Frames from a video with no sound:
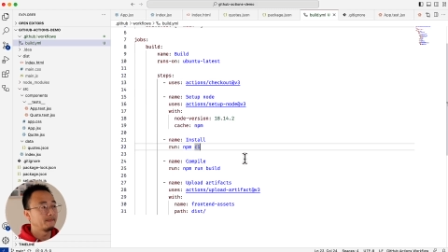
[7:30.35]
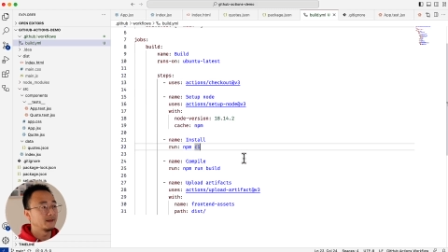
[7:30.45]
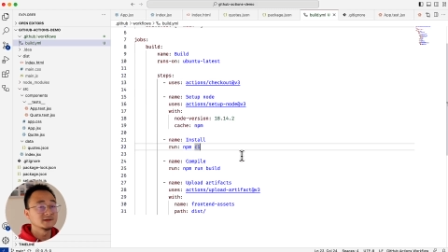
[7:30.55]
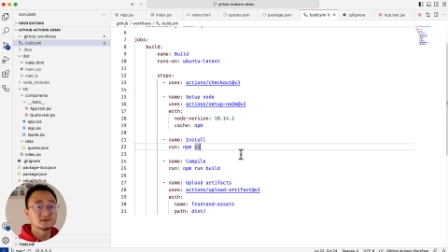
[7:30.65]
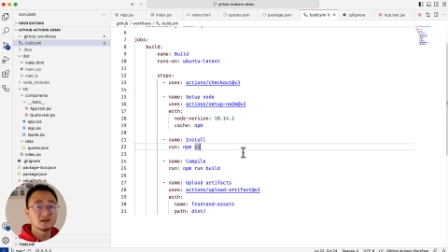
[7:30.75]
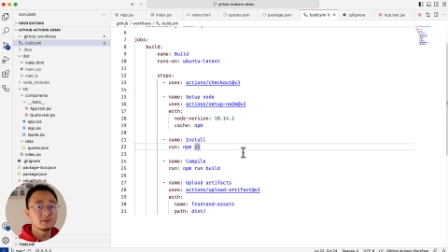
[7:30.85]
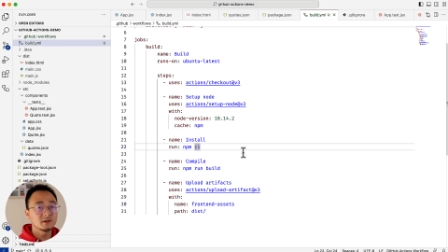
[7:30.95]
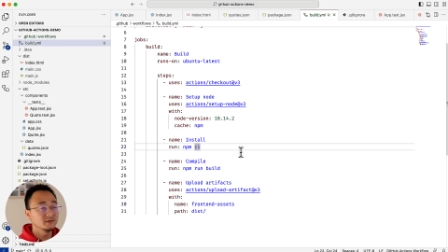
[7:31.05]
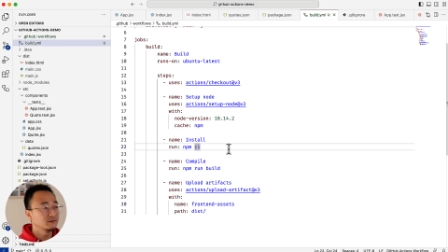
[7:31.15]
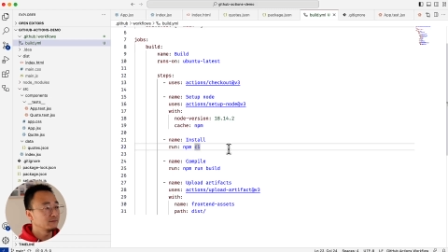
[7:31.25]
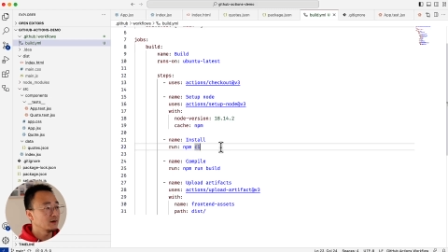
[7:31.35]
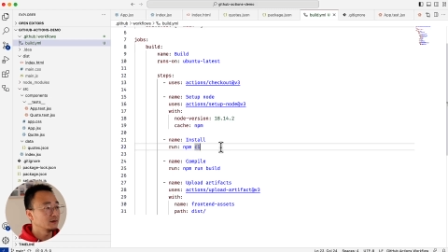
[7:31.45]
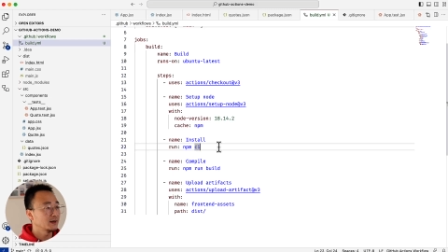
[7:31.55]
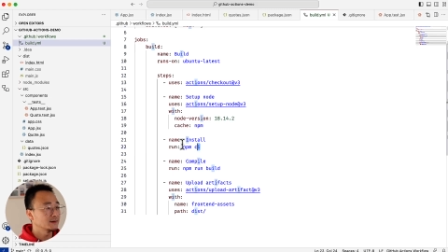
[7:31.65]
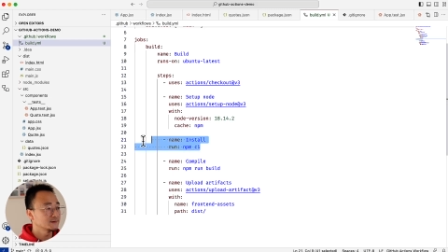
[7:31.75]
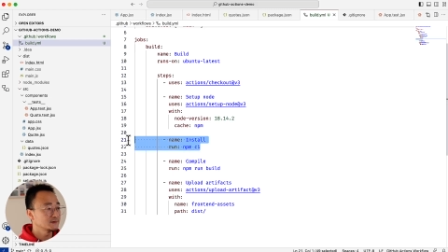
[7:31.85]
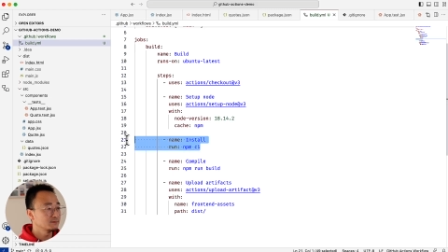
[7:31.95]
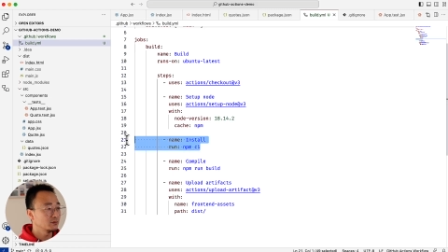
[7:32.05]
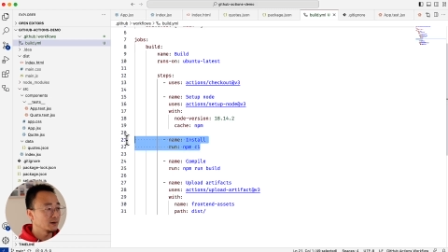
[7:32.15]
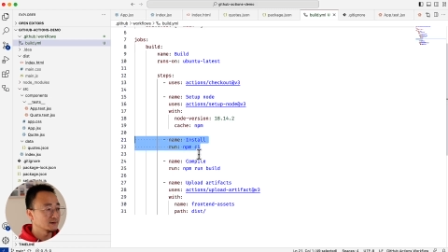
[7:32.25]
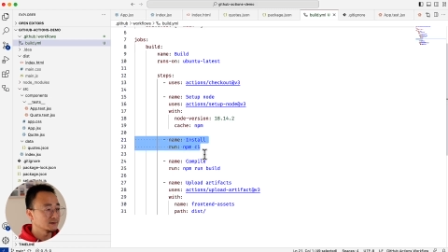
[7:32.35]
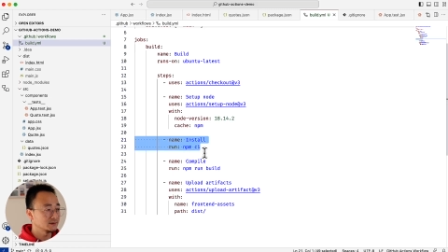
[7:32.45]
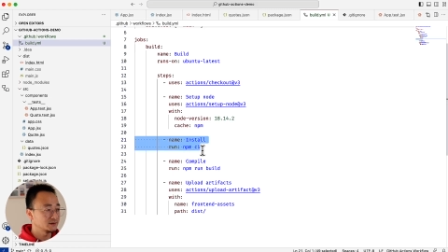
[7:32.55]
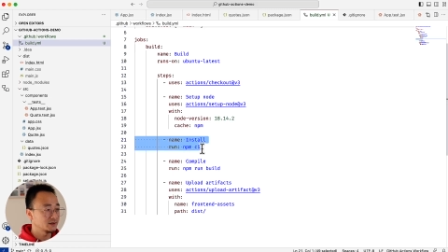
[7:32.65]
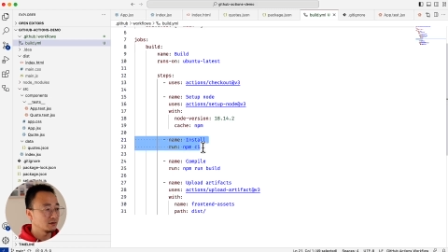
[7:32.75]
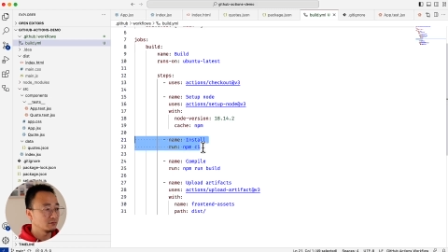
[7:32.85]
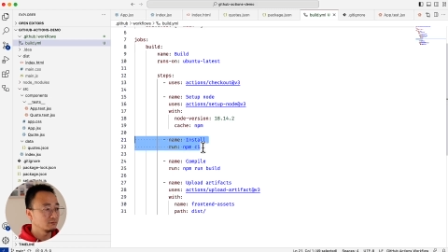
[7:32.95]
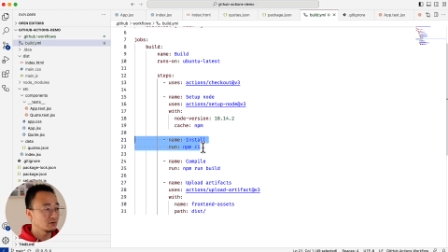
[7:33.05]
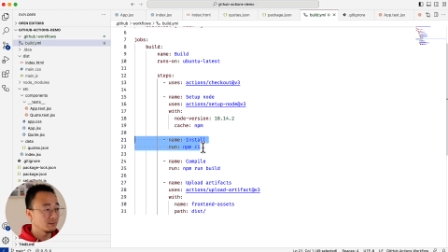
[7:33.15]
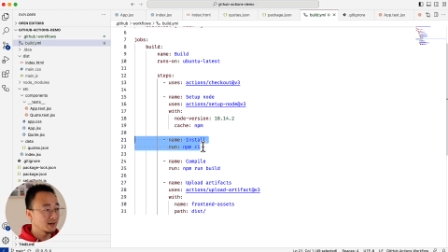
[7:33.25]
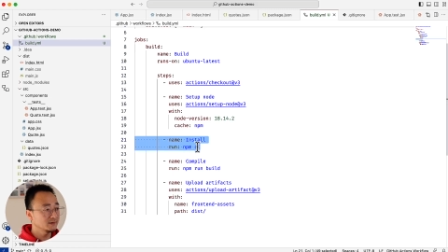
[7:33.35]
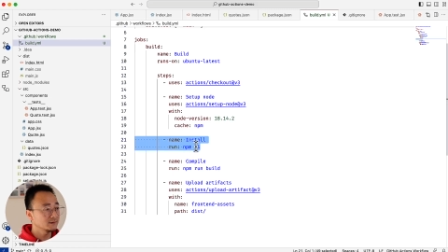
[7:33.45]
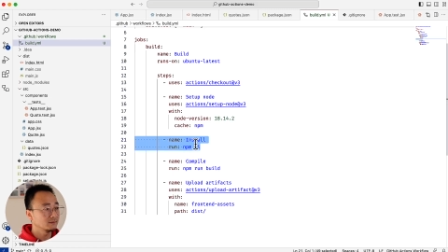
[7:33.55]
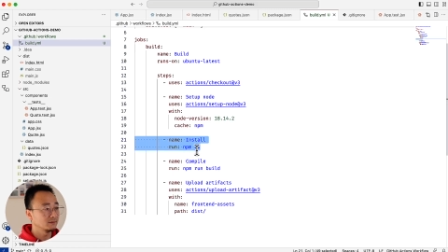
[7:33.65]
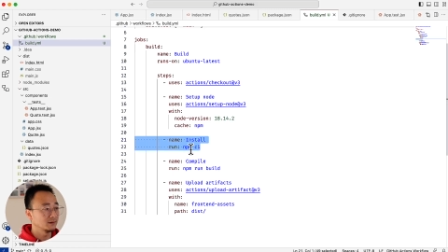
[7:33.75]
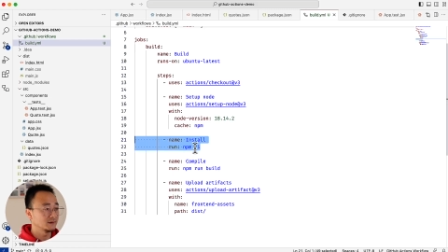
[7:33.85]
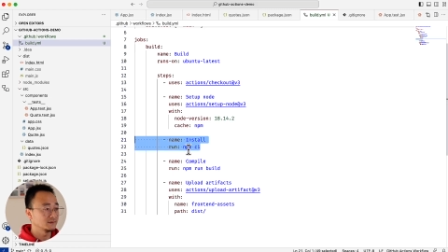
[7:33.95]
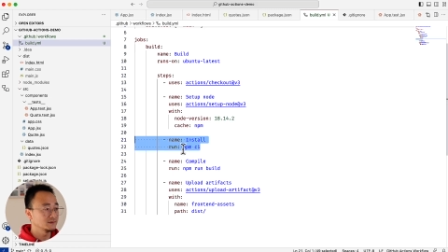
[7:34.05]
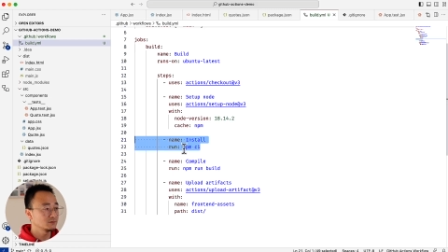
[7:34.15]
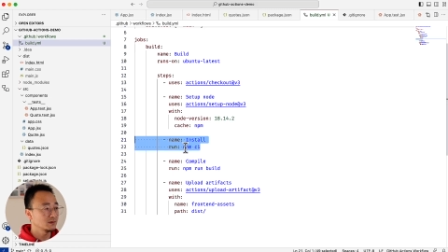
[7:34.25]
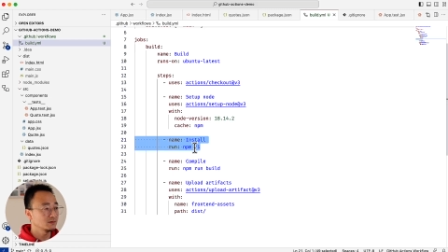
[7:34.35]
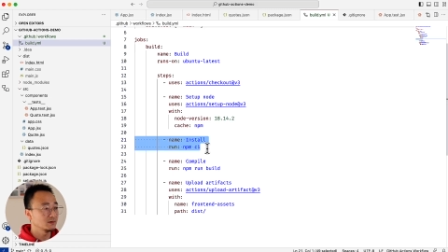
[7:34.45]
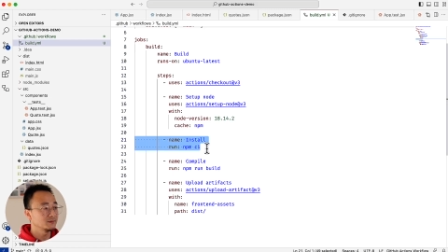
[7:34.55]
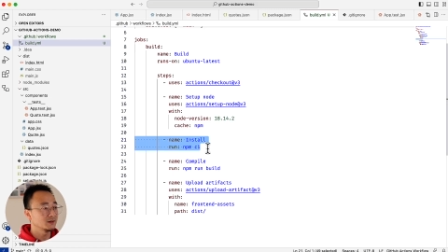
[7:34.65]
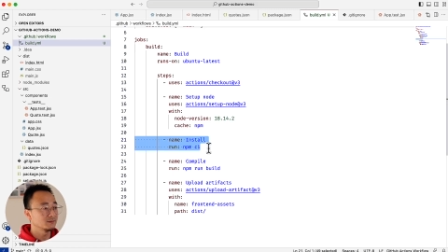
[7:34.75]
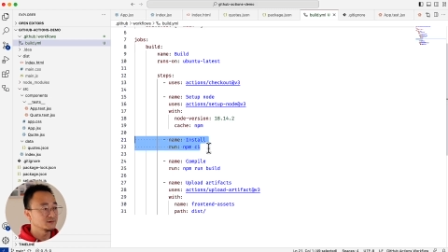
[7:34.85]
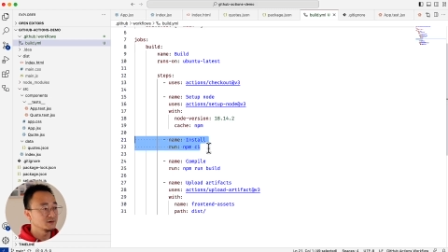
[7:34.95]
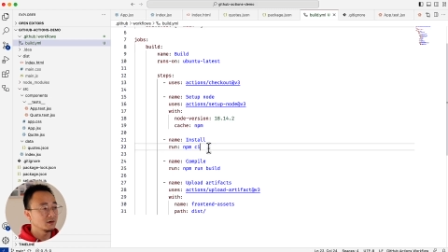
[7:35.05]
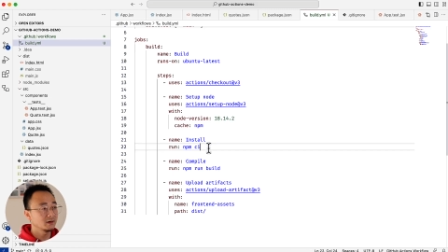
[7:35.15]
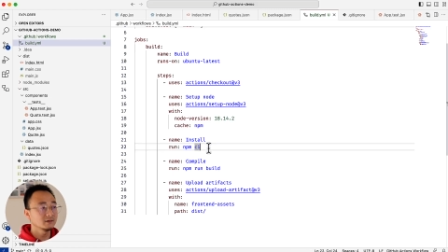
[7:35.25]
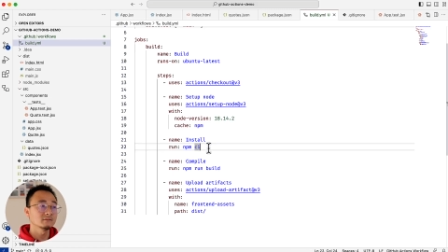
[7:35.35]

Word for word: A step can be defined as simple as a shell command, like this one, npm ci.